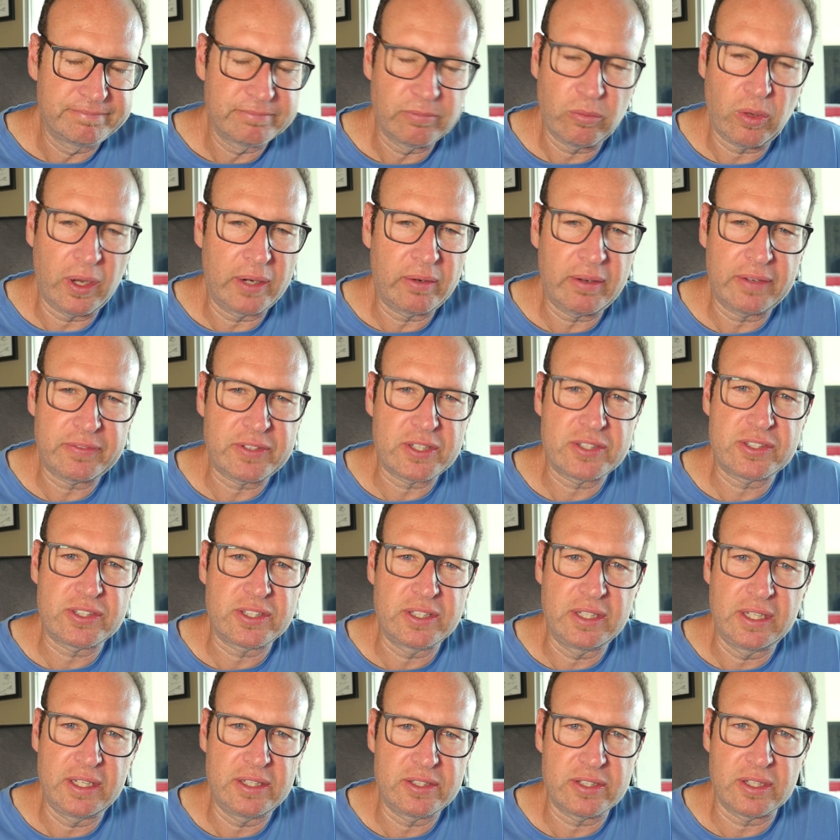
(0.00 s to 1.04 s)
Why do I have to
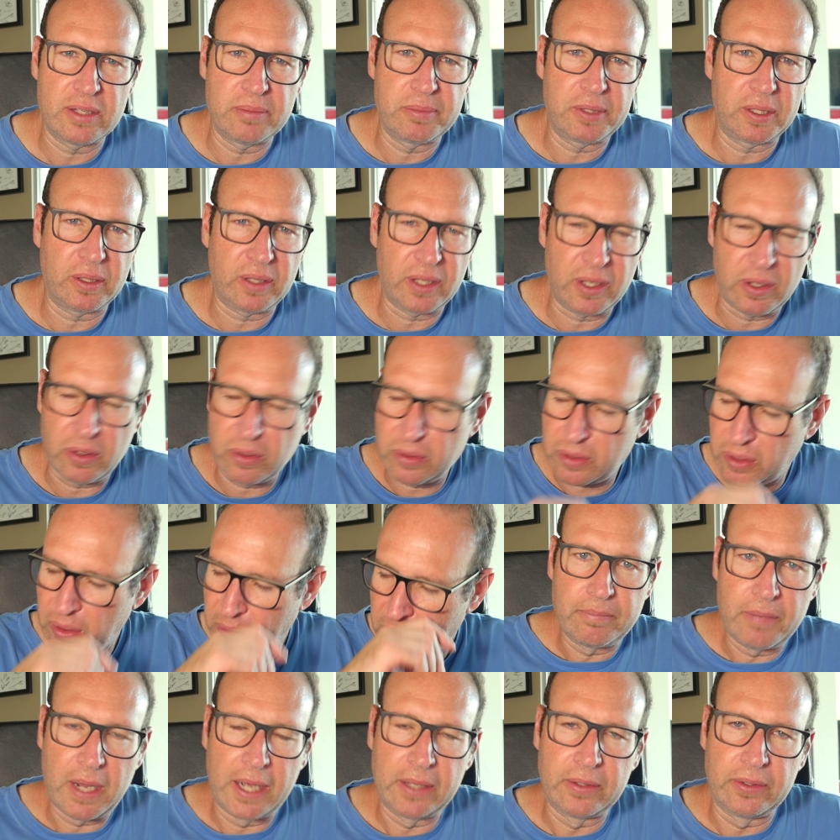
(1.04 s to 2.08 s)
sneeze in the middle of HOCO?
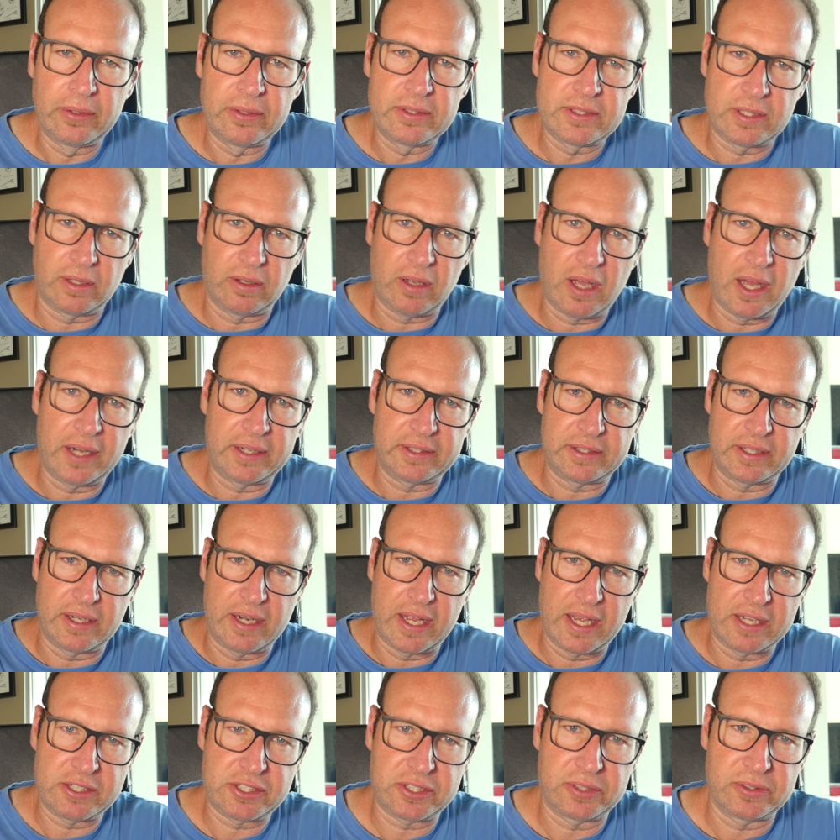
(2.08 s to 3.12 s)
I learned a lot at the
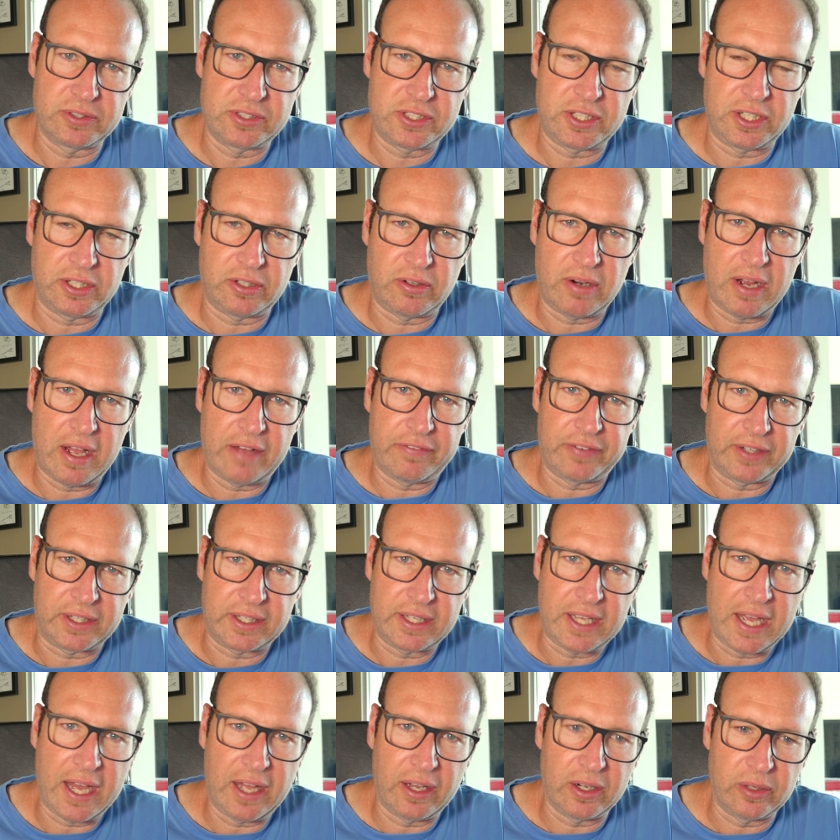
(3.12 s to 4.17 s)
National Geographic
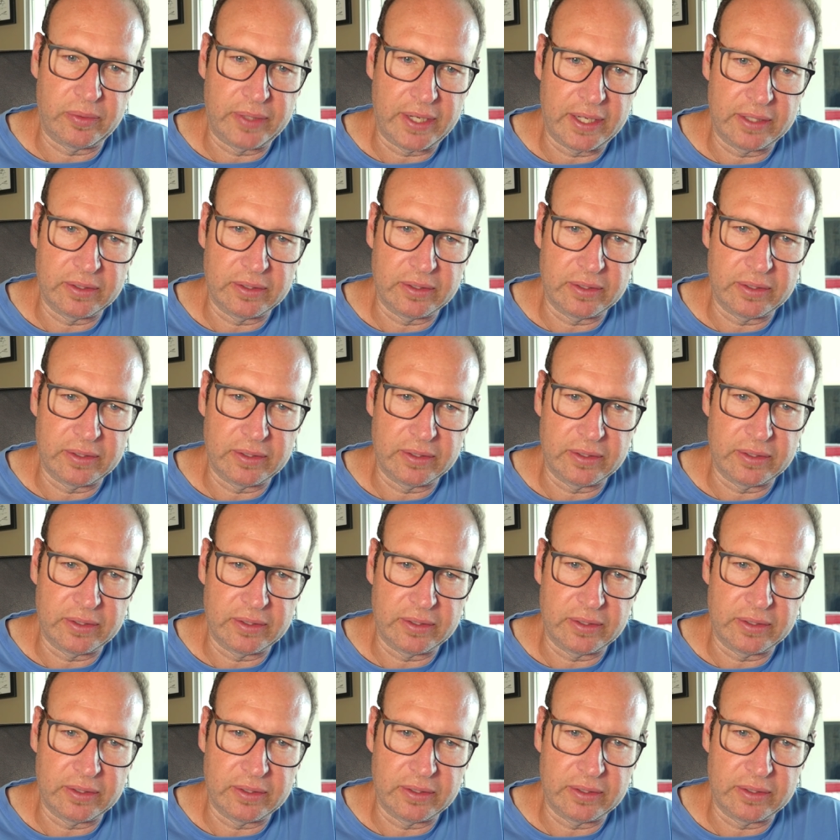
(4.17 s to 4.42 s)
Gallery.